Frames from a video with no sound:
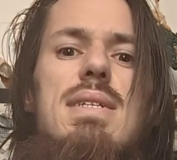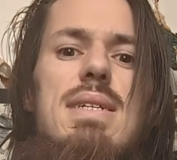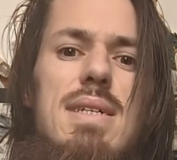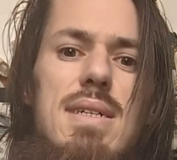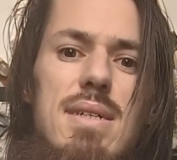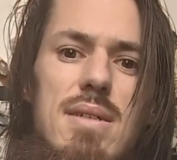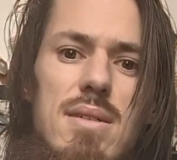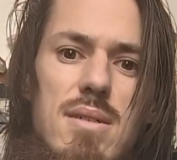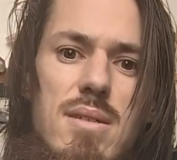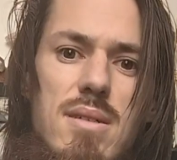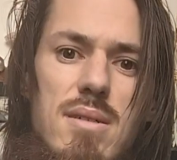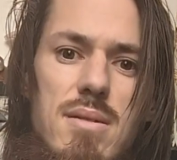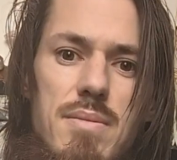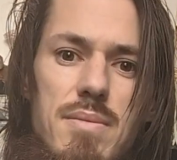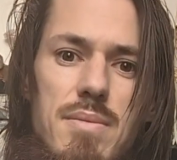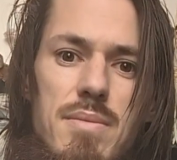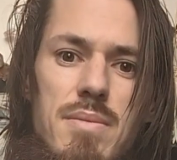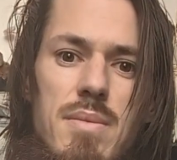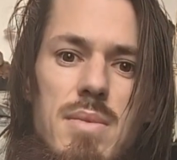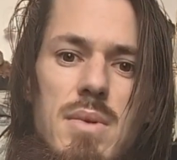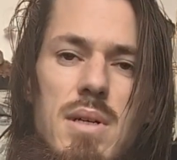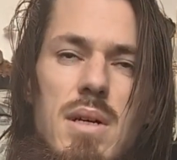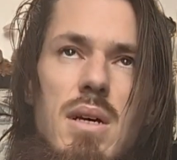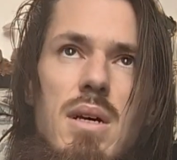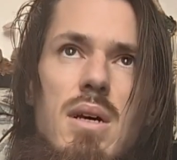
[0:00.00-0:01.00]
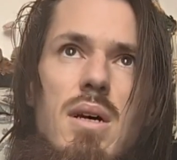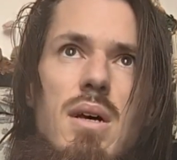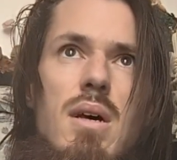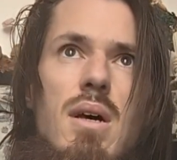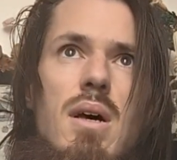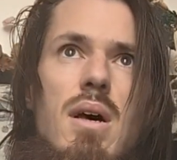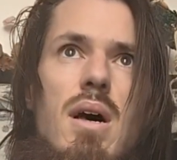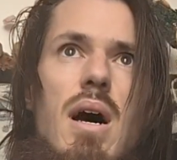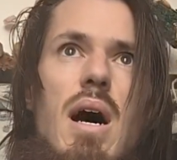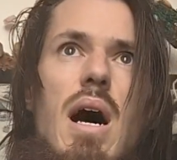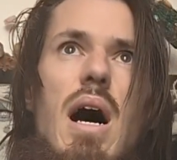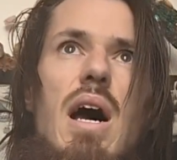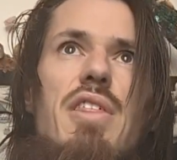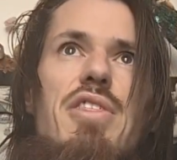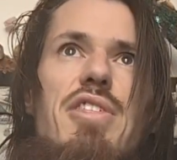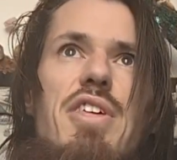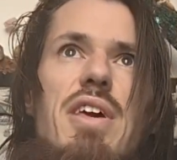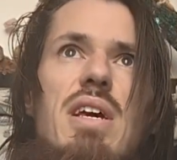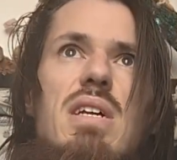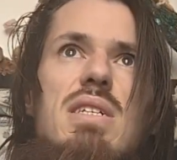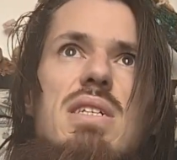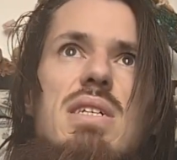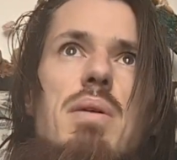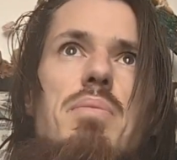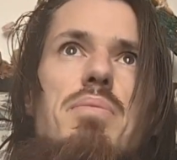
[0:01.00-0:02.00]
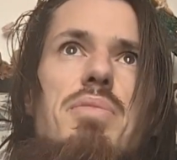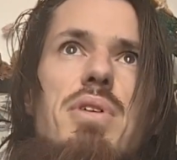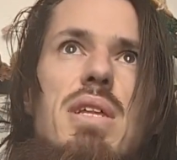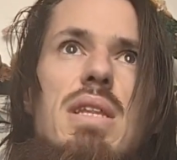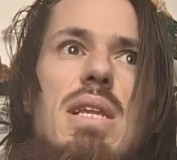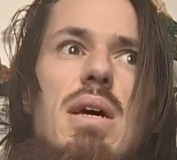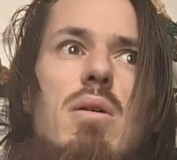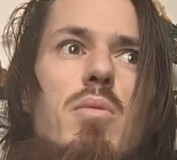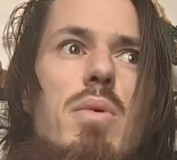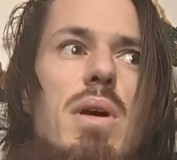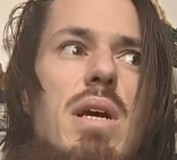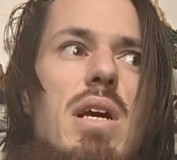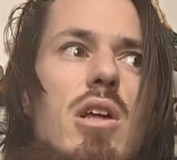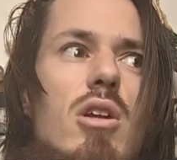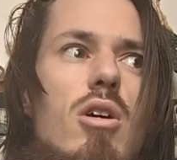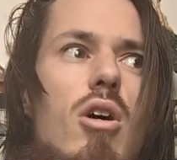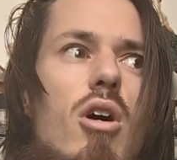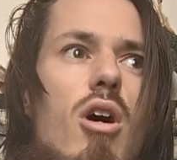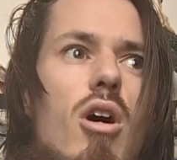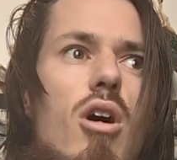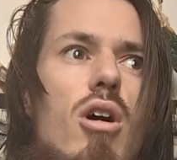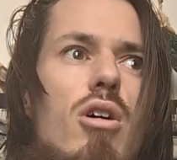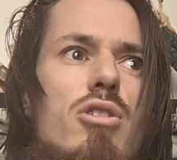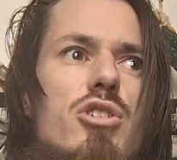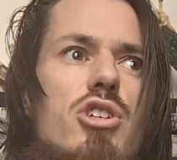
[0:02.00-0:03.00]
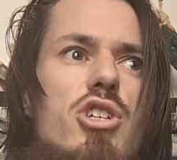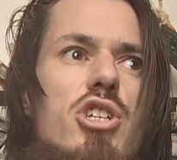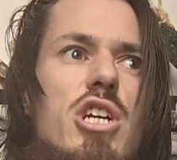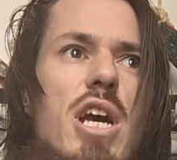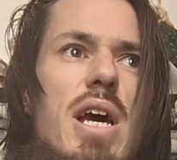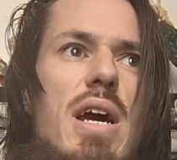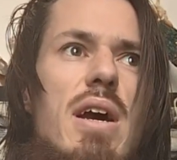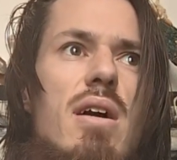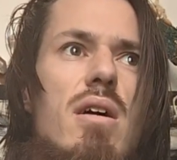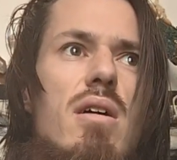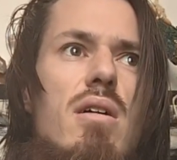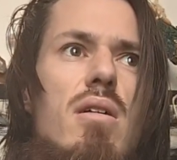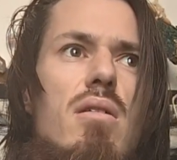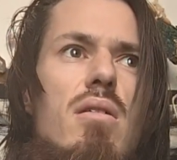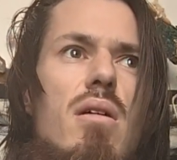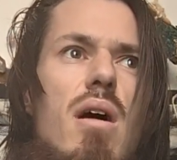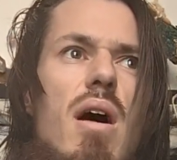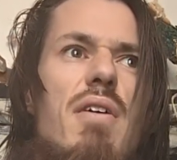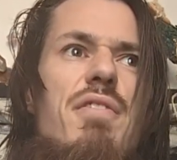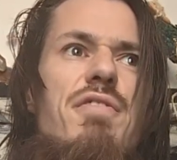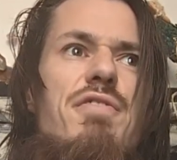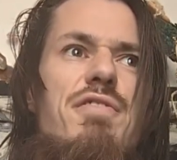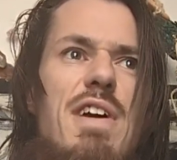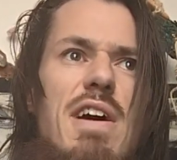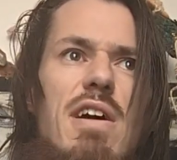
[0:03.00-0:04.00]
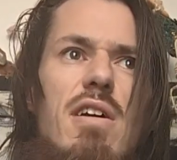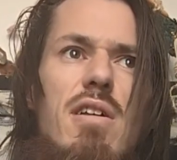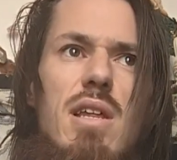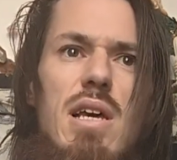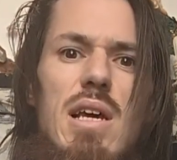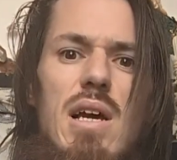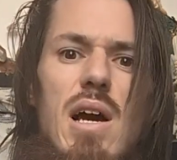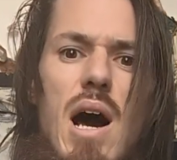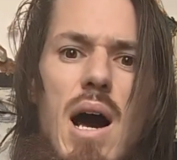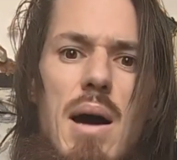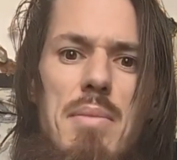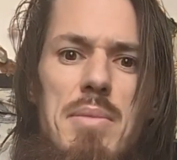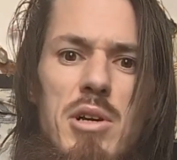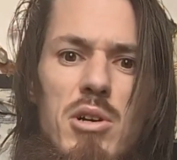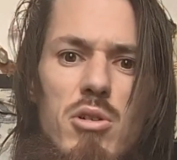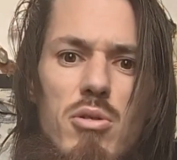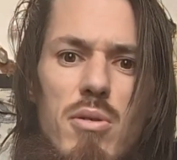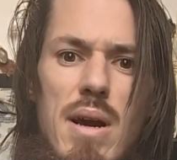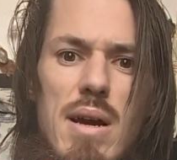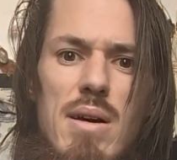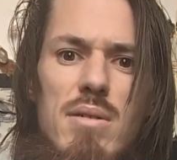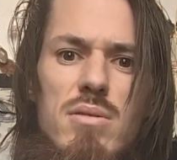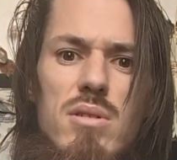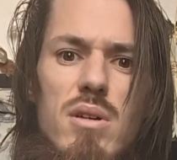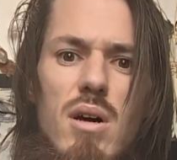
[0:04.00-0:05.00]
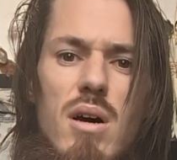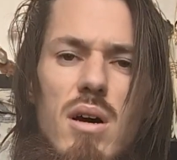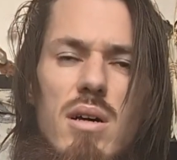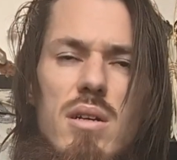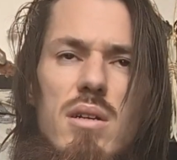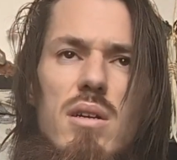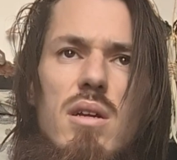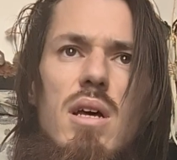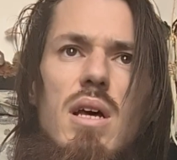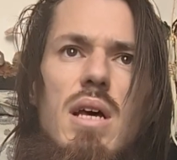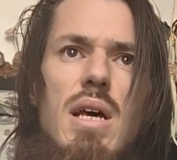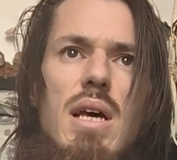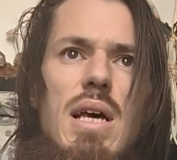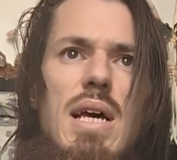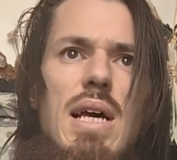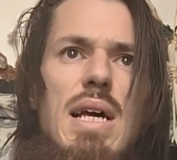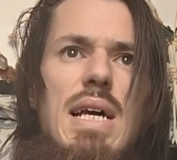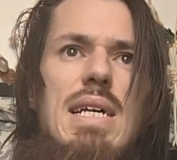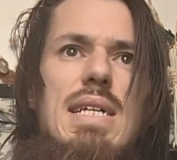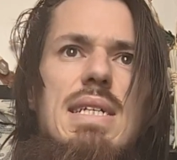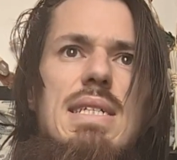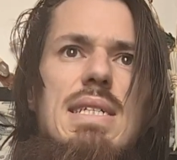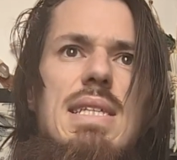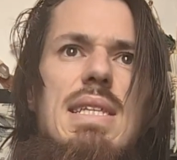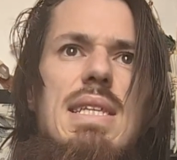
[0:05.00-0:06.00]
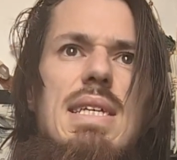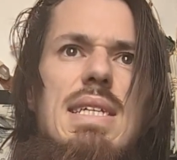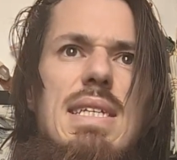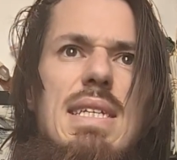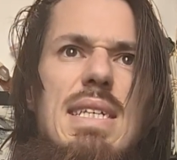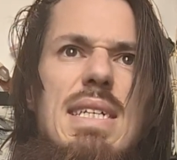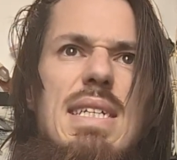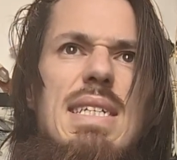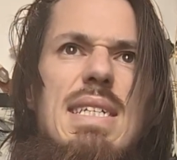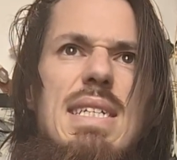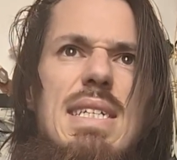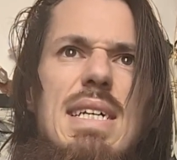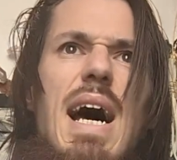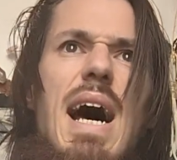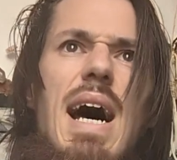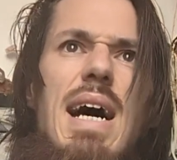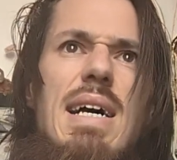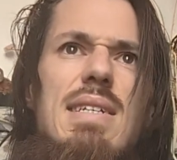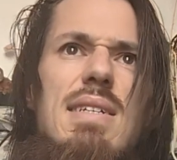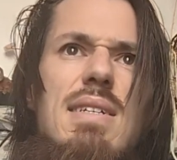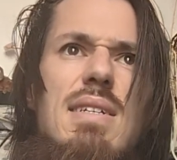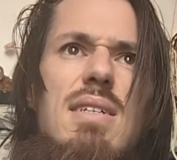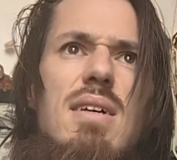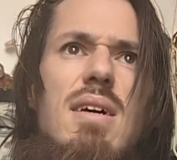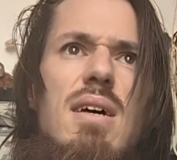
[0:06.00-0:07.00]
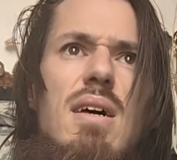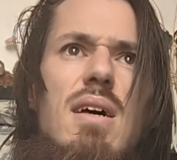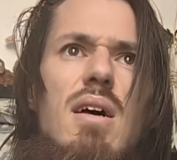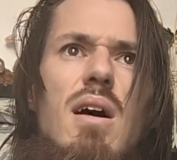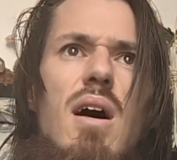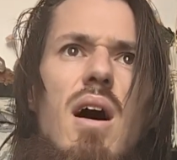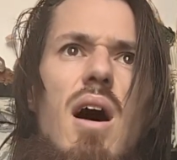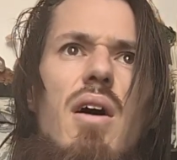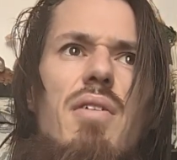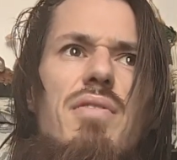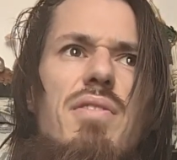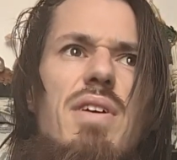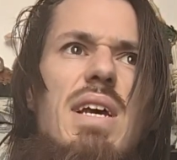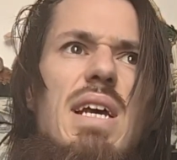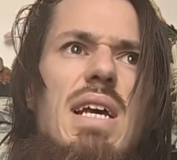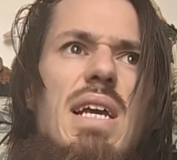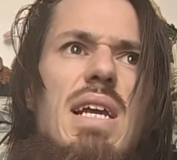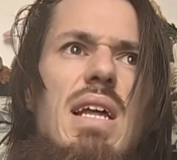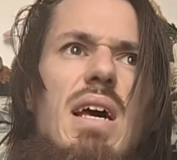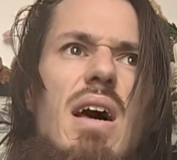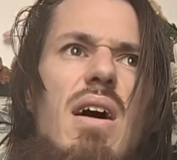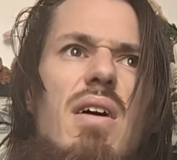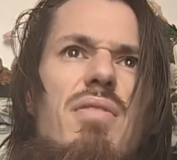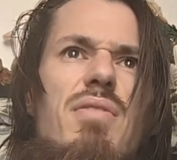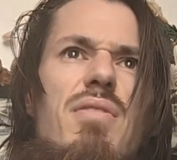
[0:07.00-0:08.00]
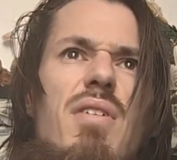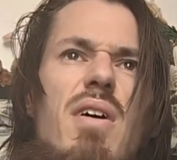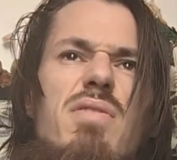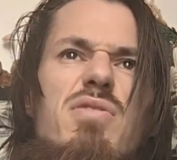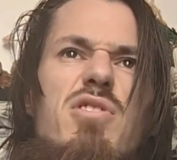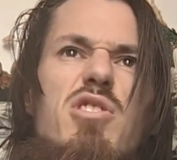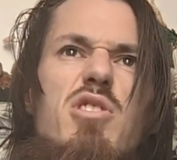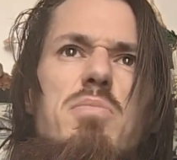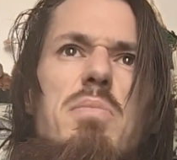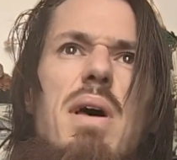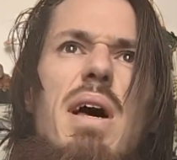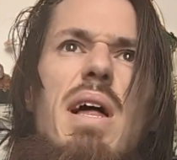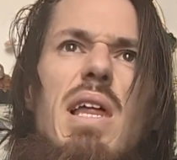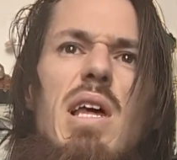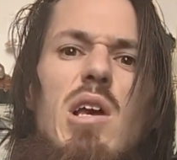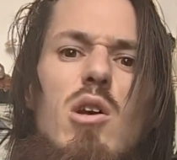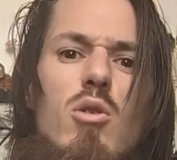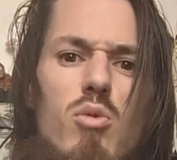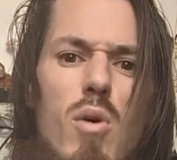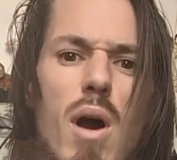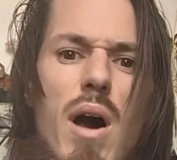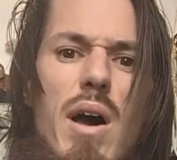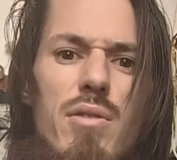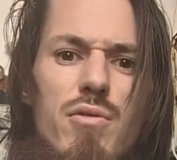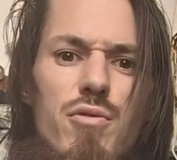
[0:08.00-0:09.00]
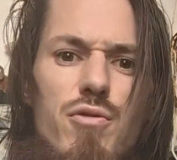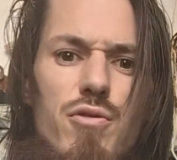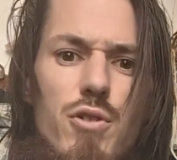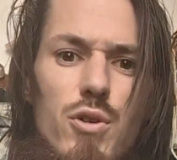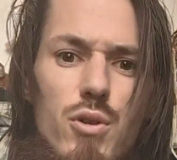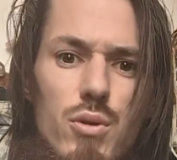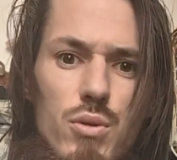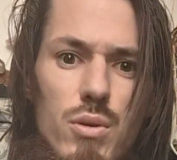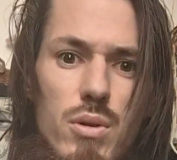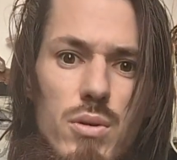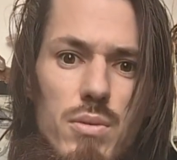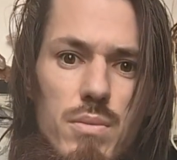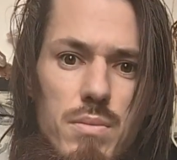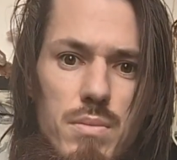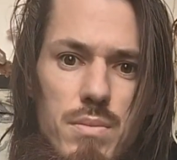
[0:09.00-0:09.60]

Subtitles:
is. I think something that we can all share a fairly common ground on is the disgust of smelling rotten food.